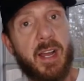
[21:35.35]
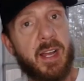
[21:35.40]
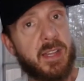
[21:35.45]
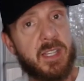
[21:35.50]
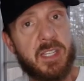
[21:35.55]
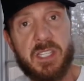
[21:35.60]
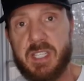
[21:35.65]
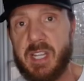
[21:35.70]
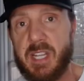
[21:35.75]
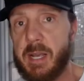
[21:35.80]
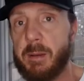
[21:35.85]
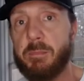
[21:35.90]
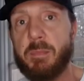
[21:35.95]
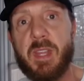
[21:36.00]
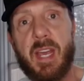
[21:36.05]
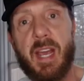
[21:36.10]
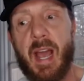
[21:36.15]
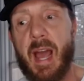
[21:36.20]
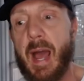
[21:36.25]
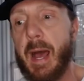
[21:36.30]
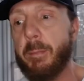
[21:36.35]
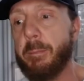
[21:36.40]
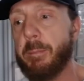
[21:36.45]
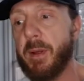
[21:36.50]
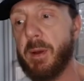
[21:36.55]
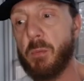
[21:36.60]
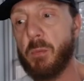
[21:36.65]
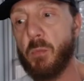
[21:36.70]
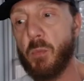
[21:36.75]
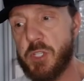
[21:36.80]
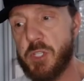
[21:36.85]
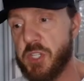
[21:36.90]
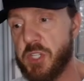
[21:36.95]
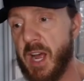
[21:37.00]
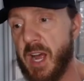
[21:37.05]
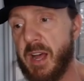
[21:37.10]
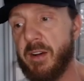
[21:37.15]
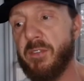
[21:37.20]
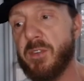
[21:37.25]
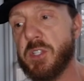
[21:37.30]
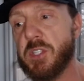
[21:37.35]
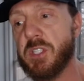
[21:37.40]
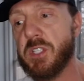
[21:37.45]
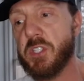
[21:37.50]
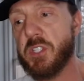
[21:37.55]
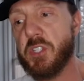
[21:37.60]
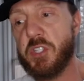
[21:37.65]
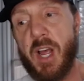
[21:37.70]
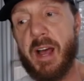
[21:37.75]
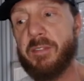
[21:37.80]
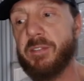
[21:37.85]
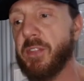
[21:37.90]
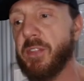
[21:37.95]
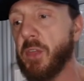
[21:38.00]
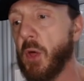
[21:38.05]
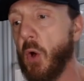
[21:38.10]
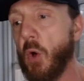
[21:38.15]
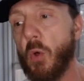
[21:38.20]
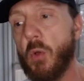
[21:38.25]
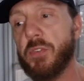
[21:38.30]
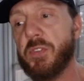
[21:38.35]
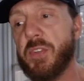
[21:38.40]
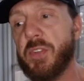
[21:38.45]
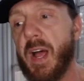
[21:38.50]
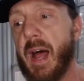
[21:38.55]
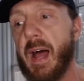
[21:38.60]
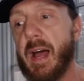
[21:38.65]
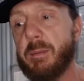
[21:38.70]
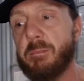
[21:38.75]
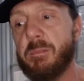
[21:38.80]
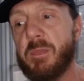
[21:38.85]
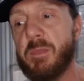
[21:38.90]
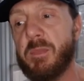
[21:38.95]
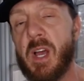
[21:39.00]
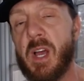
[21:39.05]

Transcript: And the same thing happened when Jeff the whole time,